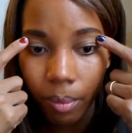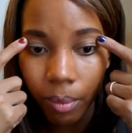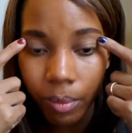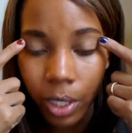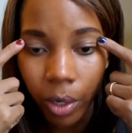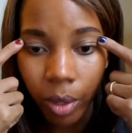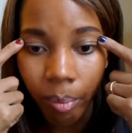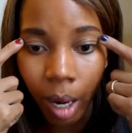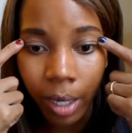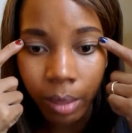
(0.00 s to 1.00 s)
you know, the
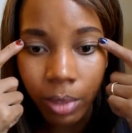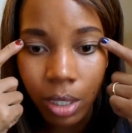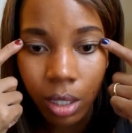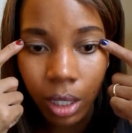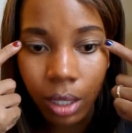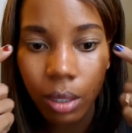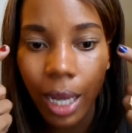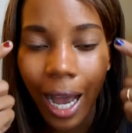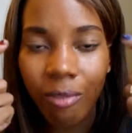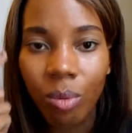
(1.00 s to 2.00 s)
bottom to
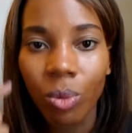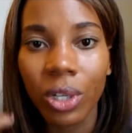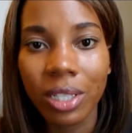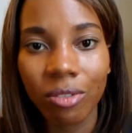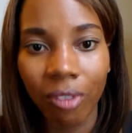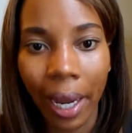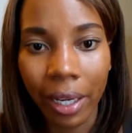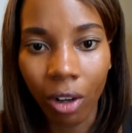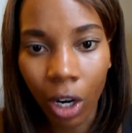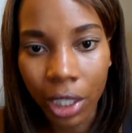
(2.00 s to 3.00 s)
have a more defined
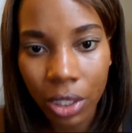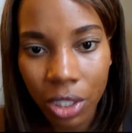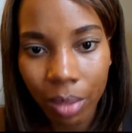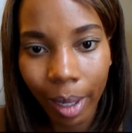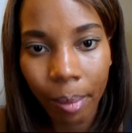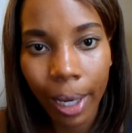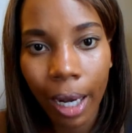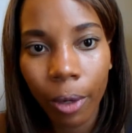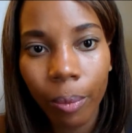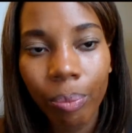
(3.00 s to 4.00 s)
arch to my
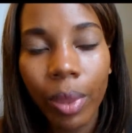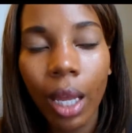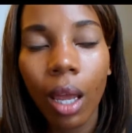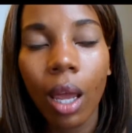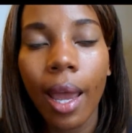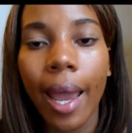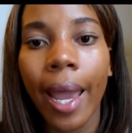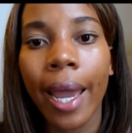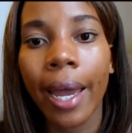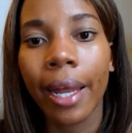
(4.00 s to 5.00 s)
brow.
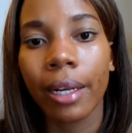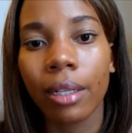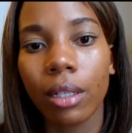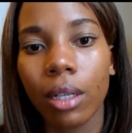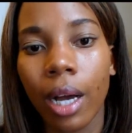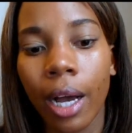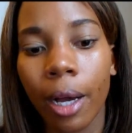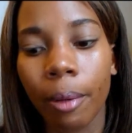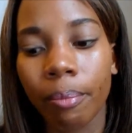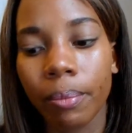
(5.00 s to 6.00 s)
And
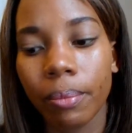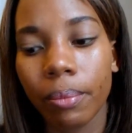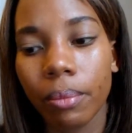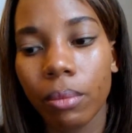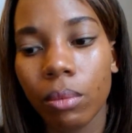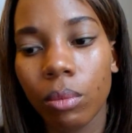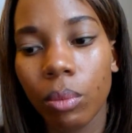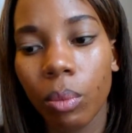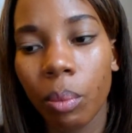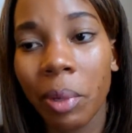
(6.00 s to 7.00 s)

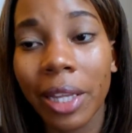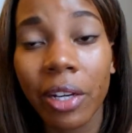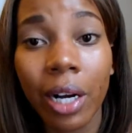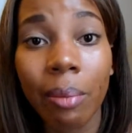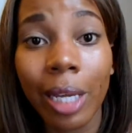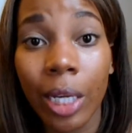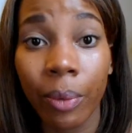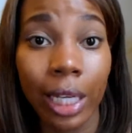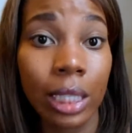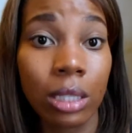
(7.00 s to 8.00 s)
but there are many
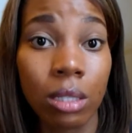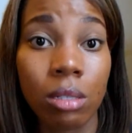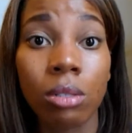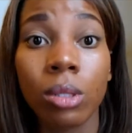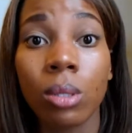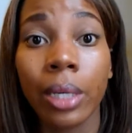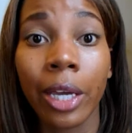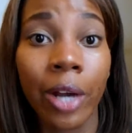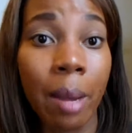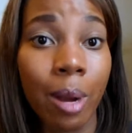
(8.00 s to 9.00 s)
ways to get
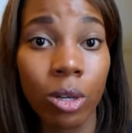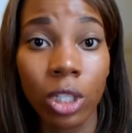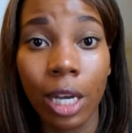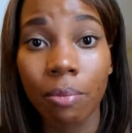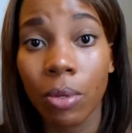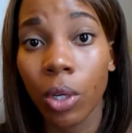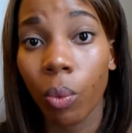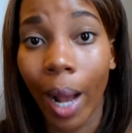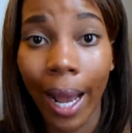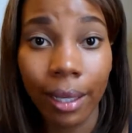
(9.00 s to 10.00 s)
your eyebrows shaped. You can
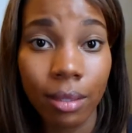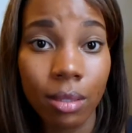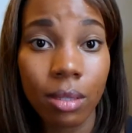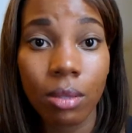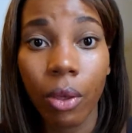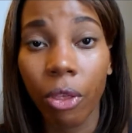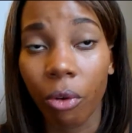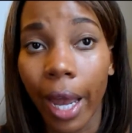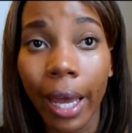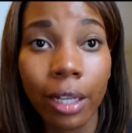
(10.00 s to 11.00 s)
wax,
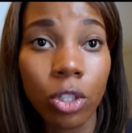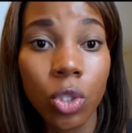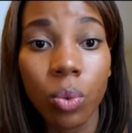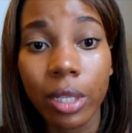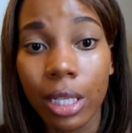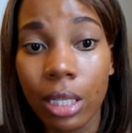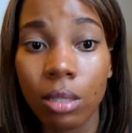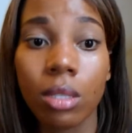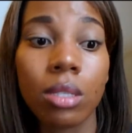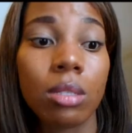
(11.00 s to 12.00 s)
thread,
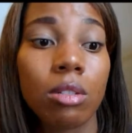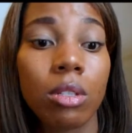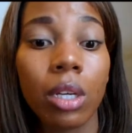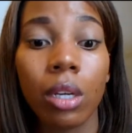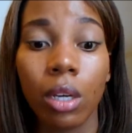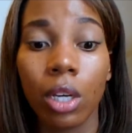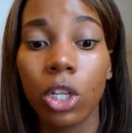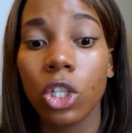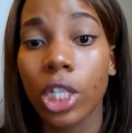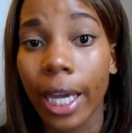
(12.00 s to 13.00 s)
tweeze,
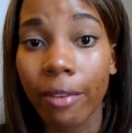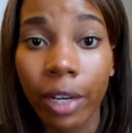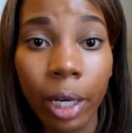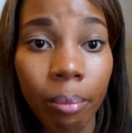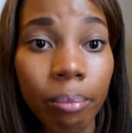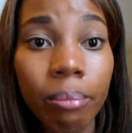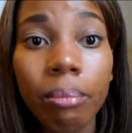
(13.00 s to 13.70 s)
shave them,